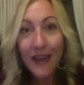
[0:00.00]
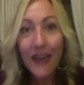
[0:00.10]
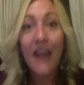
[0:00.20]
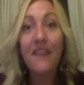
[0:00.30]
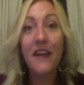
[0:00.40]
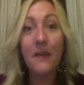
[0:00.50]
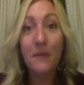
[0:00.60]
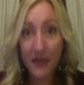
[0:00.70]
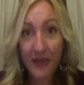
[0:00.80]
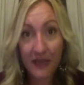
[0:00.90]
And then
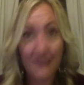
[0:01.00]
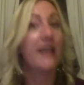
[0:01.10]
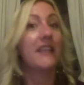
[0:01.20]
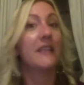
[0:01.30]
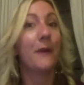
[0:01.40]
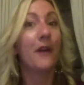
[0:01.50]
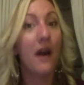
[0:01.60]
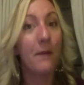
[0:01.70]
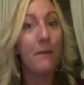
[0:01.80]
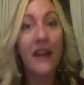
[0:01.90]
me as the expert,
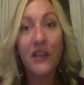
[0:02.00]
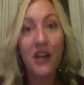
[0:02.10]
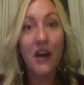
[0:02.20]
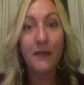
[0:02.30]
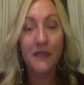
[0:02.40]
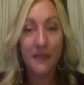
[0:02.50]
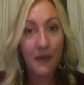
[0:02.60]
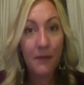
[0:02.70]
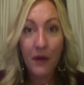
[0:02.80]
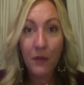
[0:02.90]
my job is to
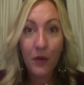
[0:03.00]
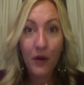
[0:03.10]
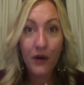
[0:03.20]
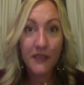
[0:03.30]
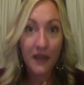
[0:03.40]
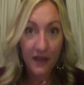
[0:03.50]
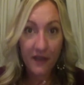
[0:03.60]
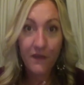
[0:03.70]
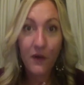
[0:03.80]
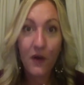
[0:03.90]
come on board on
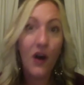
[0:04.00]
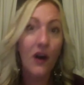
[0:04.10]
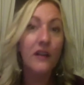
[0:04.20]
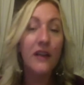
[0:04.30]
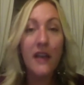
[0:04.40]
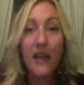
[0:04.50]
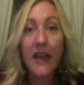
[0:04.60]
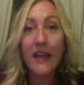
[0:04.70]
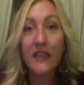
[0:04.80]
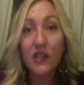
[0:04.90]
that phone call
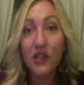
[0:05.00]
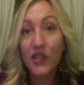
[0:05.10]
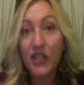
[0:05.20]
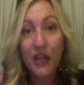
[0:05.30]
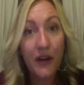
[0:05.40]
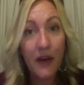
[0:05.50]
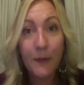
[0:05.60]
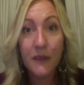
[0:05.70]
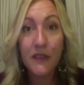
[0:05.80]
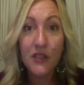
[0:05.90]
and just share a
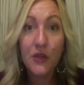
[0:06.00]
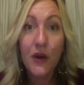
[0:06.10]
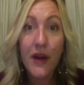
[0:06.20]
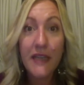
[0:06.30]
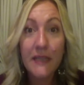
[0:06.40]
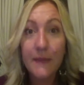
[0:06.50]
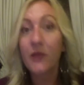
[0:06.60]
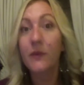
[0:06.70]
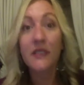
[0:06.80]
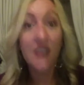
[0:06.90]
couple of stories about
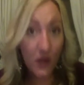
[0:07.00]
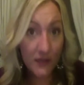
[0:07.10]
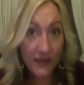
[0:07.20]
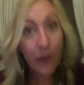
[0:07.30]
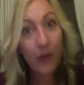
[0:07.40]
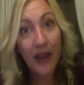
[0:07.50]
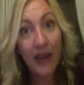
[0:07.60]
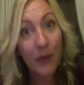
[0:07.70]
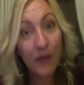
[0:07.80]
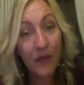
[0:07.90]
the results that we're
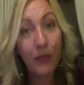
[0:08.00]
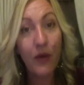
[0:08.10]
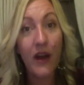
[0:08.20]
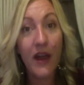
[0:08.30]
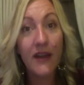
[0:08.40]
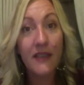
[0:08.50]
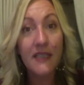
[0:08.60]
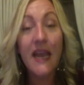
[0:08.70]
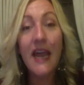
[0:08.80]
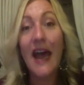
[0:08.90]
getting with the product,
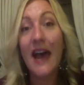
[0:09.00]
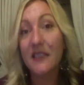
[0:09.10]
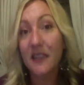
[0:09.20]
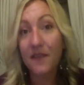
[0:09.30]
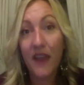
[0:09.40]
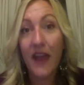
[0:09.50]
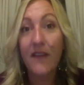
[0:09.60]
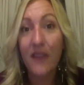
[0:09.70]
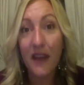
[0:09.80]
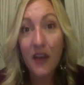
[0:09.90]
ask if they
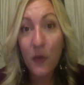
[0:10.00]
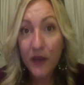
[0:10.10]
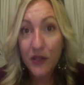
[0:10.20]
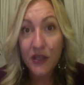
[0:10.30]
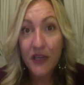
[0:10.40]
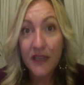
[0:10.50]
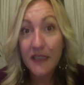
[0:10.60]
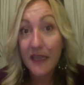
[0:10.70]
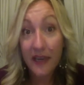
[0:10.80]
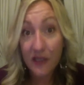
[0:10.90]
have any
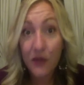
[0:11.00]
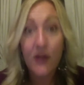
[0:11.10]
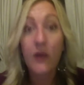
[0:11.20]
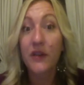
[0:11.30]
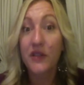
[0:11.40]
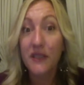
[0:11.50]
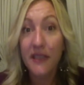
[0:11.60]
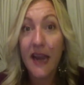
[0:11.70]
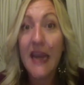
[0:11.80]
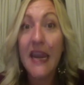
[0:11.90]
questions and answer any questions
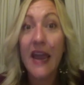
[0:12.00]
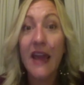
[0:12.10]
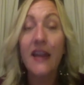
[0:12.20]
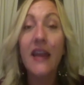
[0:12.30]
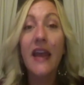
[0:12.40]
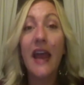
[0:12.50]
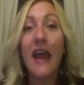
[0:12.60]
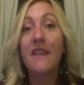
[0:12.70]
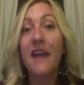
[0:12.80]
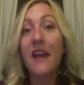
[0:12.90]
that I can.
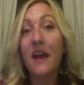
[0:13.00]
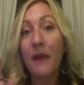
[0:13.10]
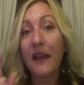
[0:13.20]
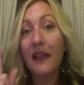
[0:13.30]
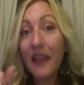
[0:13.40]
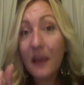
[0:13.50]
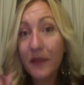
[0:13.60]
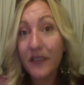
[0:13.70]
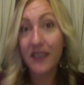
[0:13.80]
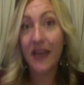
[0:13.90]
And then my
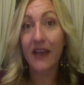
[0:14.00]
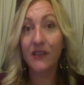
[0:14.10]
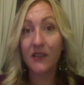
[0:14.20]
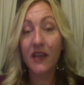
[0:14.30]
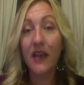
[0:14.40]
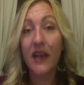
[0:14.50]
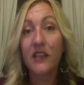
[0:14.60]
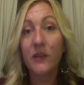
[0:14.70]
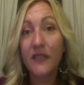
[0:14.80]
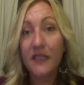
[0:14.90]
litmus test
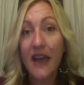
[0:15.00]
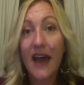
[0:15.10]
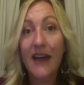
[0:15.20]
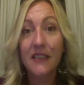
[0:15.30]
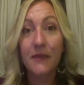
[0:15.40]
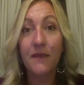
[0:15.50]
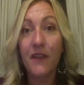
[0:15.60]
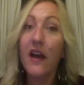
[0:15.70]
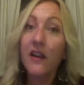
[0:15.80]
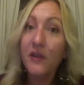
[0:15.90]
is always to ask them if
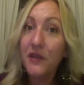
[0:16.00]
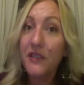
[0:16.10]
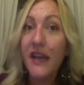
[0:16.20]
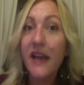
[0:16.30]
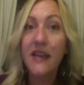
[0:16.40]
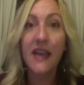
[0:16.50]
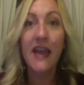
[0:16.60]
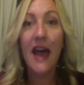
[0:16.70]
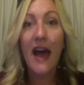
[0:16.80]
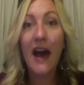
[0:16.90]
they understand
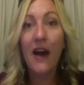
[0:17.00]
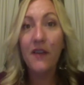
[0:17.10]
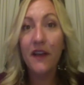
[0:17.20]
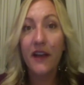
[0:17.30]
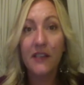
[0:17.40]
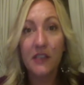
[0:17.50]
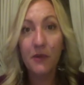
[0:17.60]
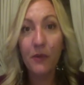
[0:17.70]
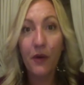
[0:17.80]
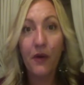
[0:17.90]
how the
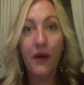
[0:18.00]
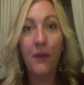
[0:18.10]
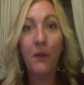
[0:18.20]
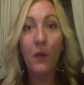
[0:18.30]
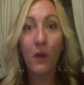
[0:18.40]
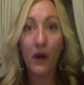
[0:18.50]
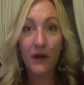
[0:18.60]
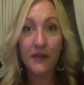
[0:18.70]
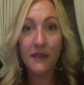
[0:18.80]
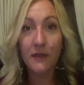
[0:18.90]
customer program
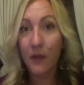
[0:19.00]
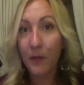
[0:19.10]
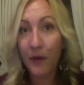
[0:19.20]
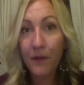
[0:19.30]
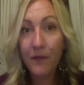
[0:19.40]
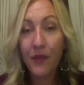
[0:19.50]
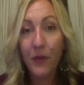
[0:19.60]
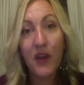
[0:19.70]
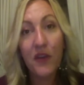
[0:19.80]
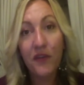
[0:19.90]
works. Remember,
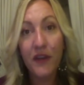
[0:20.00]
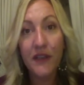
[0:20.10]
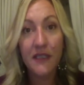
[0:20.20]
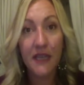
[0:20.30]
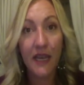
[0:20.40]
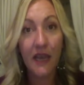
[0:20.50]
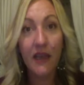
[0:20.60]
3-year free is key.